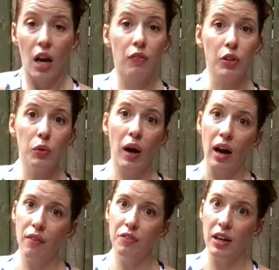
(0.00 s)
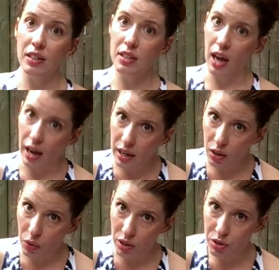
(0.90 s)
If you have a
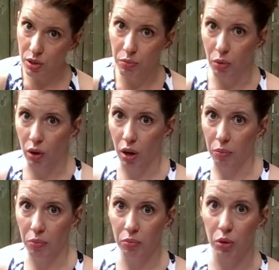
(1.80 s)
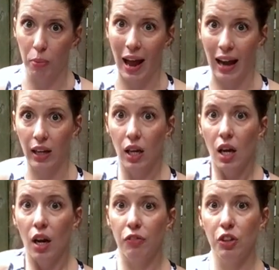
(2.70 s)
tight quadriceps lumborum, your back,
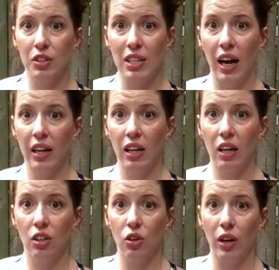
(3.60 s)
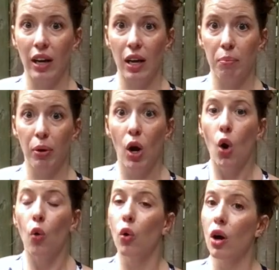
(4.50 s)
if you're tight in your hip
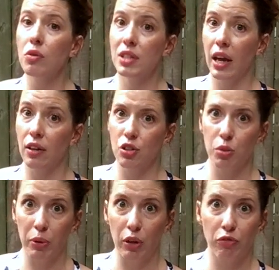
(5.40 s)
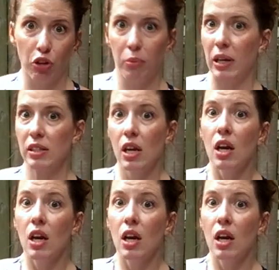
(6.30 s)
rotators, your piriformis,